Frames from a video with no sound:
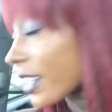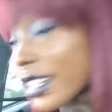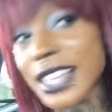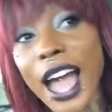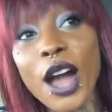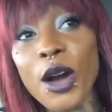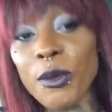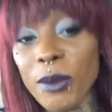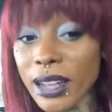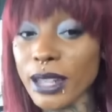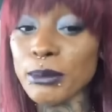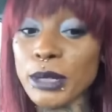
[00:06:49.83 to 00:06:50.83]
because I don't
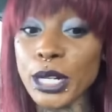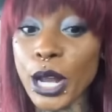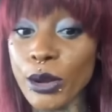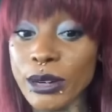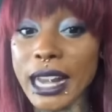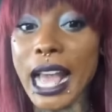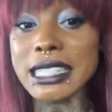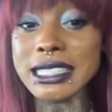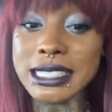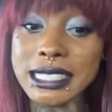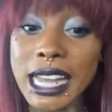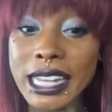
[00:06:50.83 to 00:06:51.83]
want him to know that I
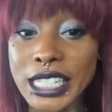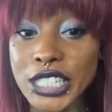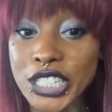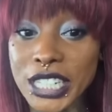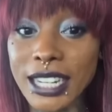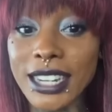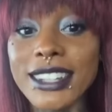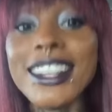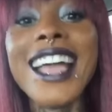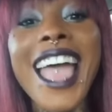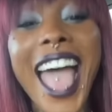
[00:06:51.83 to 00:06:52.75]
snuck and cheated.